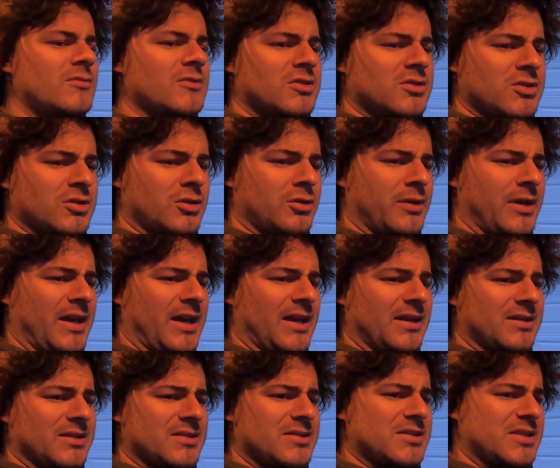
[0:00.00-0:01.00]
So
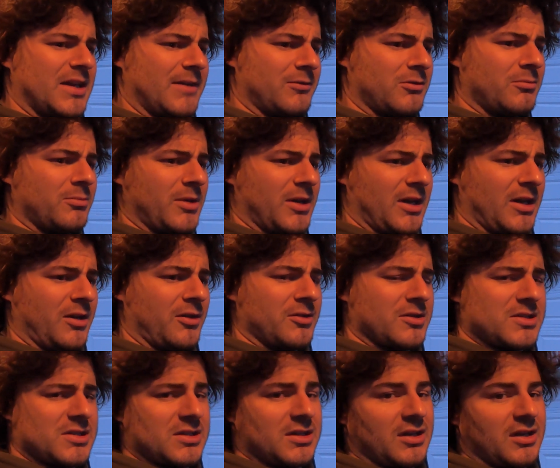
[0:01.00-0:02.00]
at 7
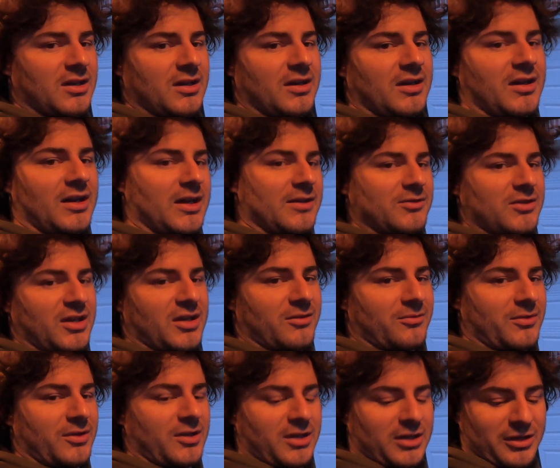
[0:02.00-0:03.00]
pounds, I've got a
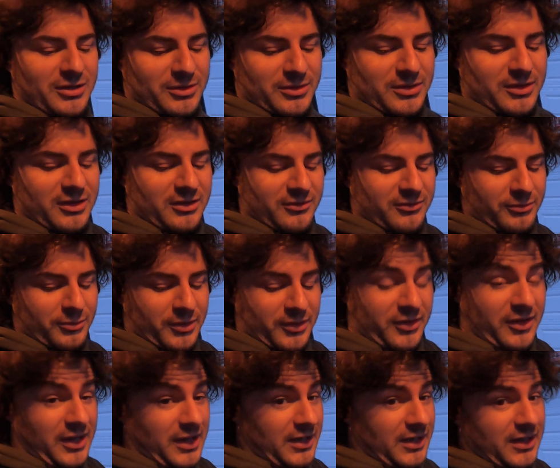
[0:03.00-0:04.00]
video of what
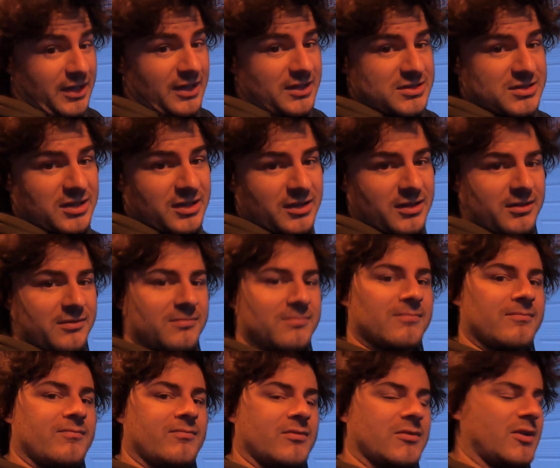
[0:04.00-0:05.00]
that gauge did
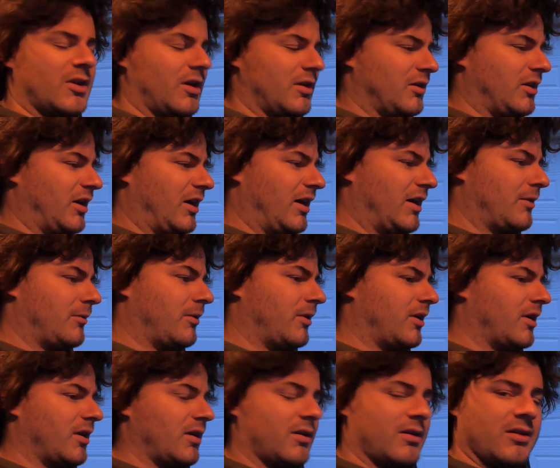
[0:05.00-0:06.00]
on the
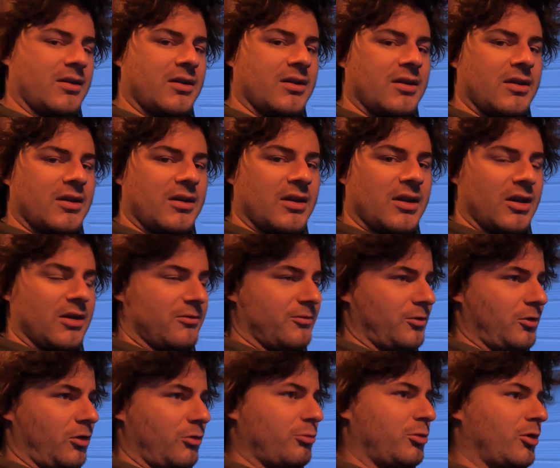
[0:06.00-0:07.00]
highway at
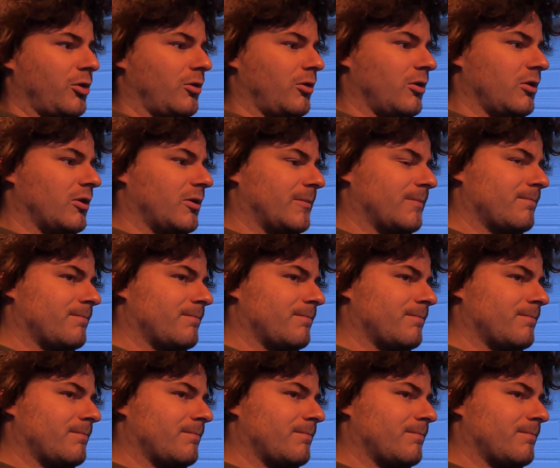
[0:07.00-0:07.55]
full pull.